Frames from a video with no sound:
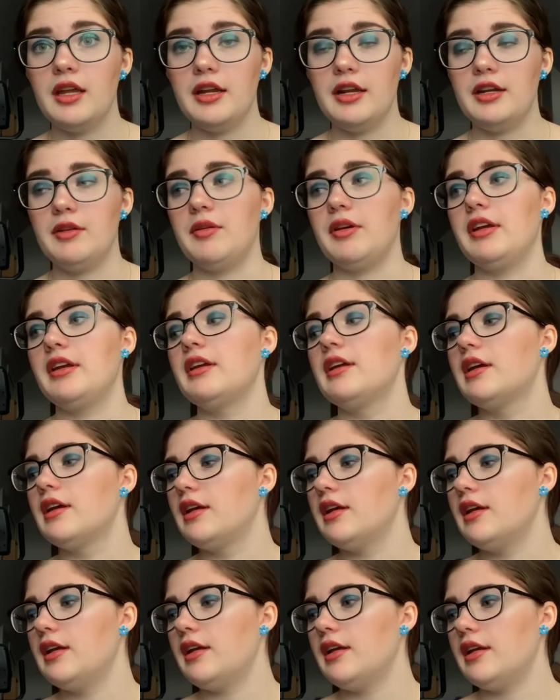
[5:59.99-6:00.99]
anyway
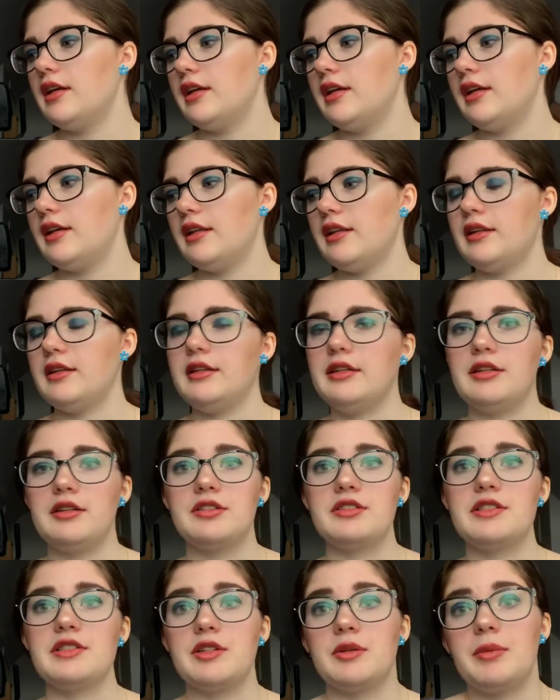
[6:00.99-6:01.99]
he like
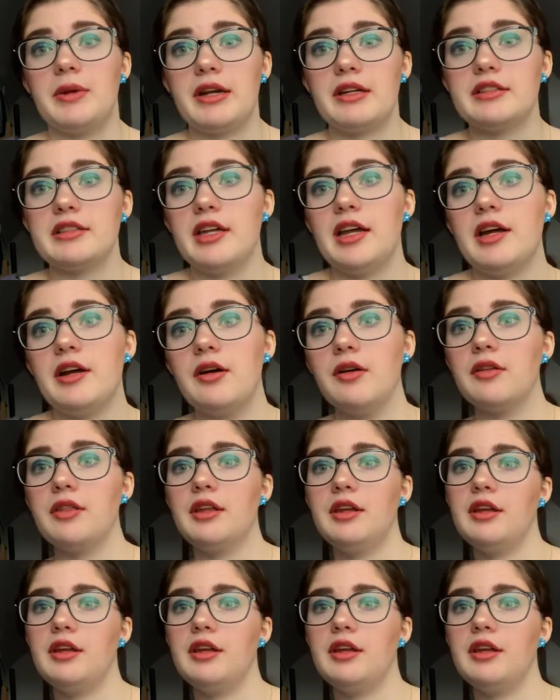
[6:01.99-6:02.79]
nurses her back to health